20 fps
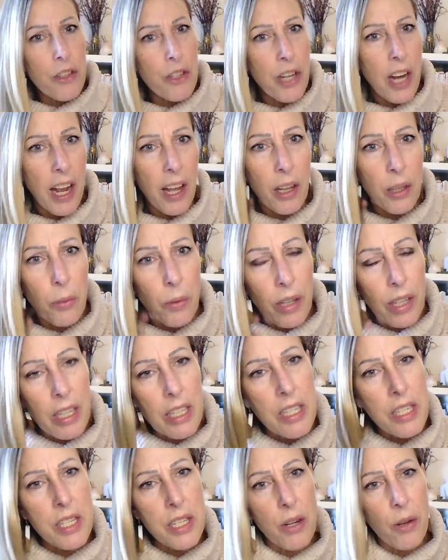child work
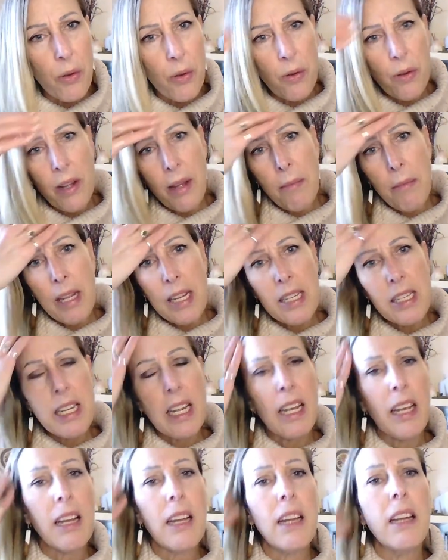is so
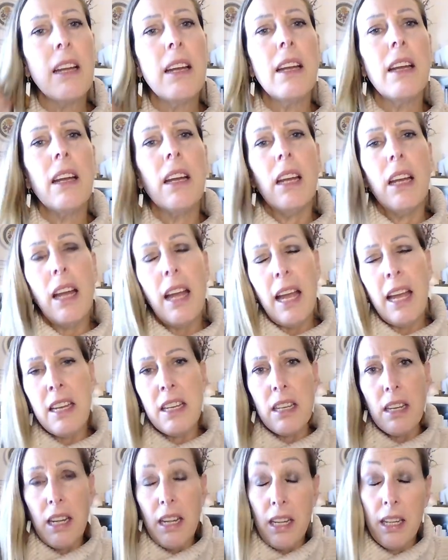amazing
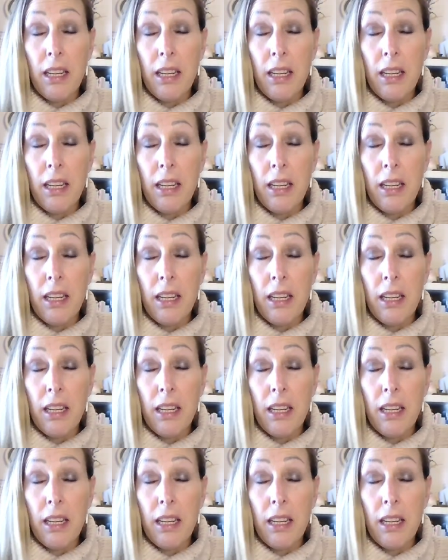and